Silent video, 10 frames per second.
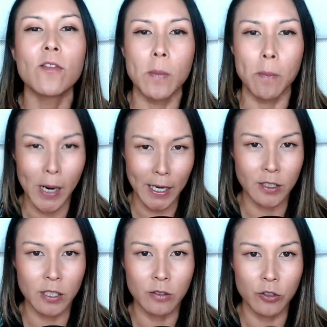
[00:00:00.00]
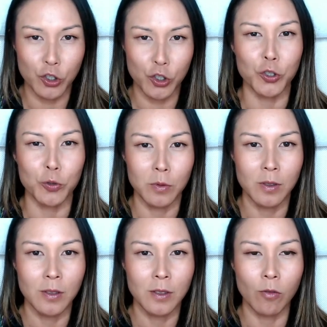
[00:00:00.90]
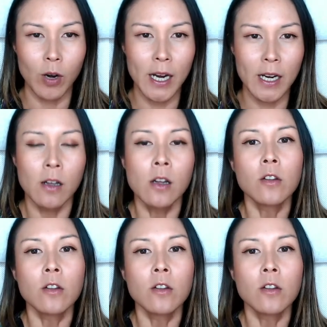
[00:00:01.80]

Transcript: of a bite to chew, right?